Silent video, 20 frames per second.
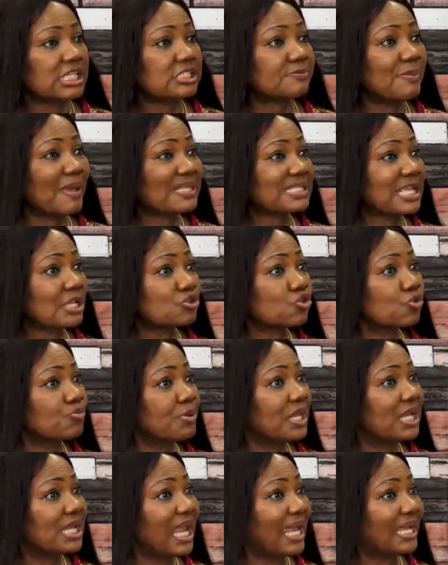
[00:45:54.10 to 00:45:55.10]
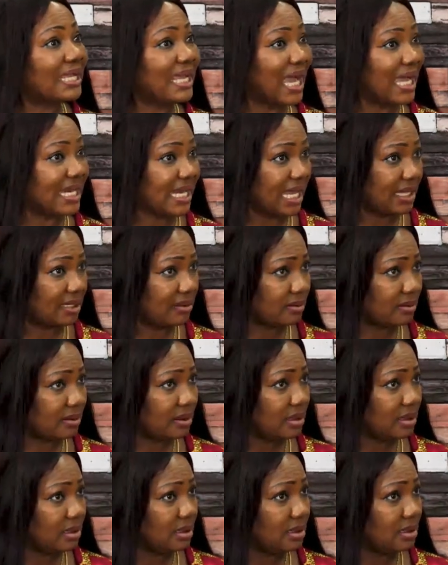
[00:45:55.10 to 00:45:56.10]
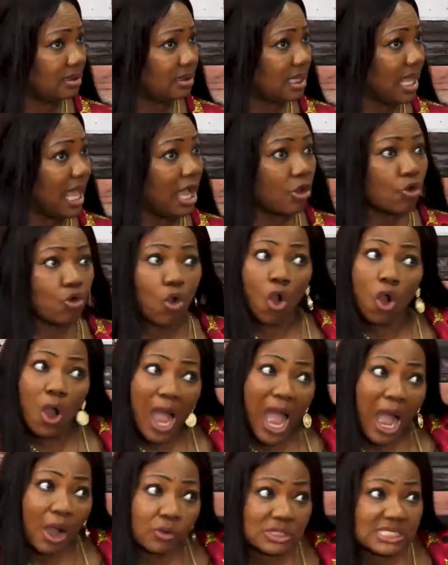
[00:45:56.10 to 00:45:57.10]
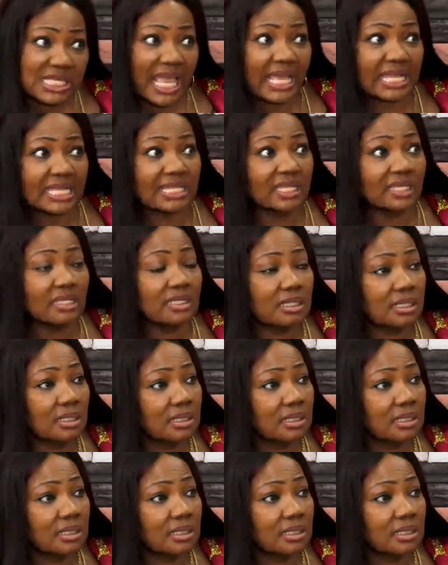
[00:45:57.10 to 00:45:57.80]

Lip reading: It's better to be like Ghana and go out early.